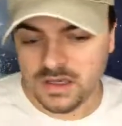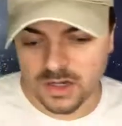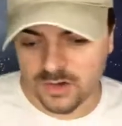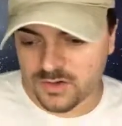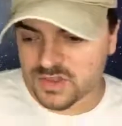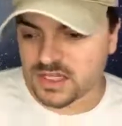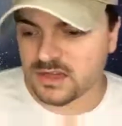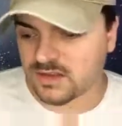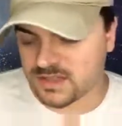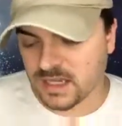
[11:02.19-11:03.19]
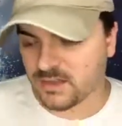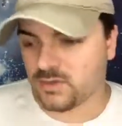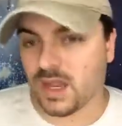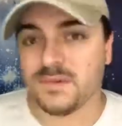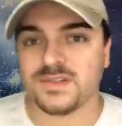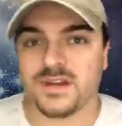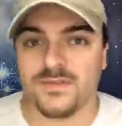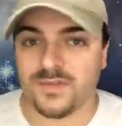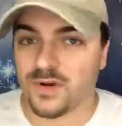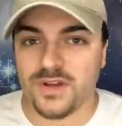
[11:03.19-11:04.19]
you know, you selling through Amazon
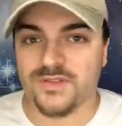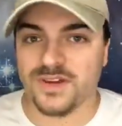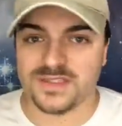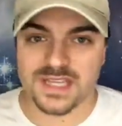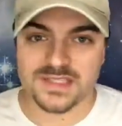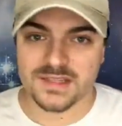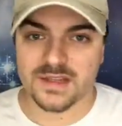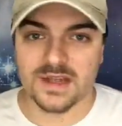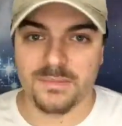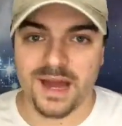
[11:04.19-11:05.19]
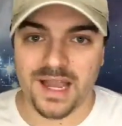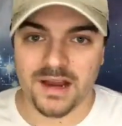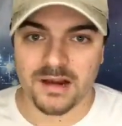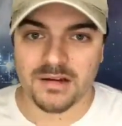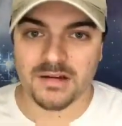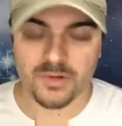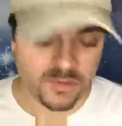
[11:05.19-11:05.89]
for 35 cents a buyer, a